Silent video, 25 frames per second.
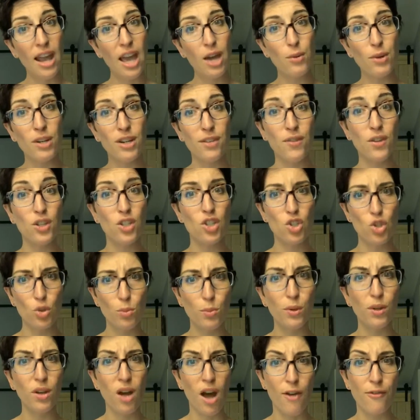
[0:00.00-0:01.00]
I want to feel
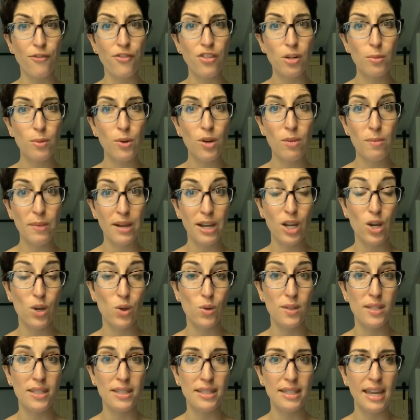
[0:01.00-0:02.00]
super comfortable in my
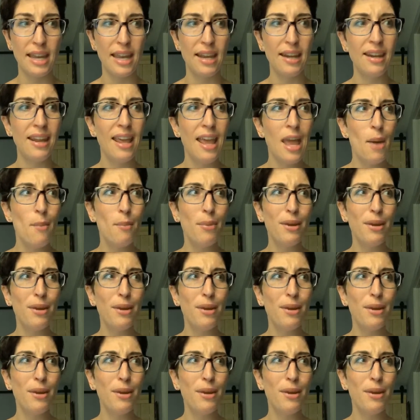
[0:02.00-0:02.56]
own skin.